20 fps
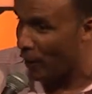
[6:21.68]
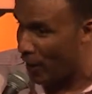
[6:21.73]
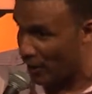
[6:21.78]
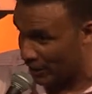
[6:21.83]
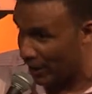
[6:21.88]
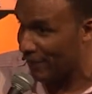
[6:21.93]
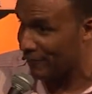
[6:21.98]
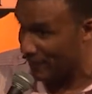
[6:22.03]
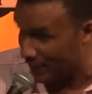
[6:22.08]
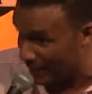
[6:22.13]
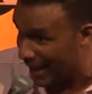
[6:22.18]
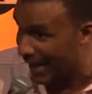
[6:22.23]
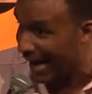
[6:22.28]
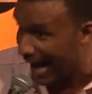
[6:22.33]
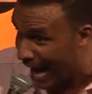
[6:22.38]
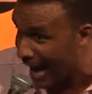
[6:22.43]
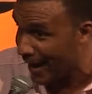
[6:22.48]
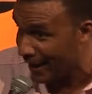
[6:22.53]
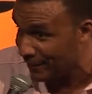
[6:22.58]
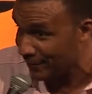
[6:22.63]
a part of. Am I
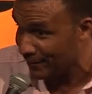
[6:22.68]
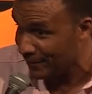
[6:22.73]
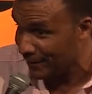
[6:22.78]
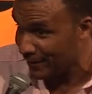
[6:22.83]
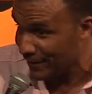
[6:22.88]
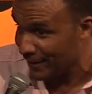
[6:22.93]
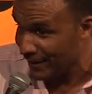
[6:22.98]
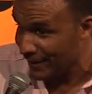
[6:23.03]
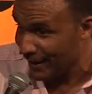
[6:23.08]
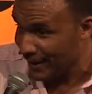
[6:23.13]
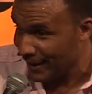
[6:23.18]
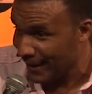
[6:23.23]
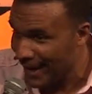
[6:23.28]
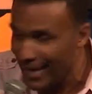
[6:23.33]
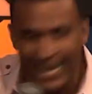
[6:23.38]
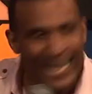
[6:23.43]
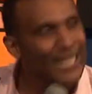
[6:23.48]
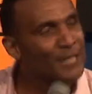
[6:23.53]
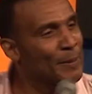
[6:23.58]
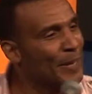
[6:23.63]
lying?
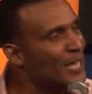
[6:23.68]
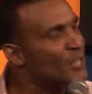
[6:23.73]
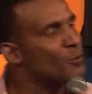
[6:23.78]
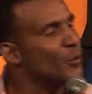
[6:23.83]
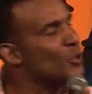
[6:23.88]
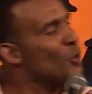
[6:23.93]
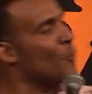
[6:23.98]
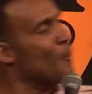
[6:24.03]
It is because